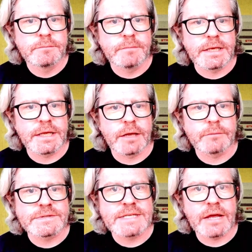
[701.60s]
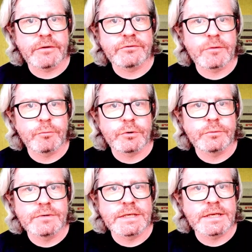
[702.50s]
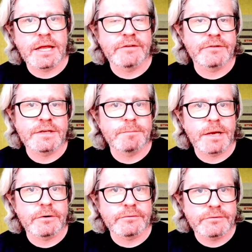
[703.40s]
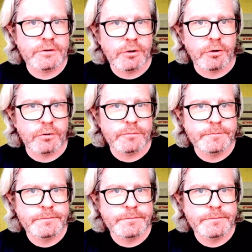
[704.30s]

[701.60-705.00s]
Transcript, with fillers: meaning I was now someone who didn't have any parents at all.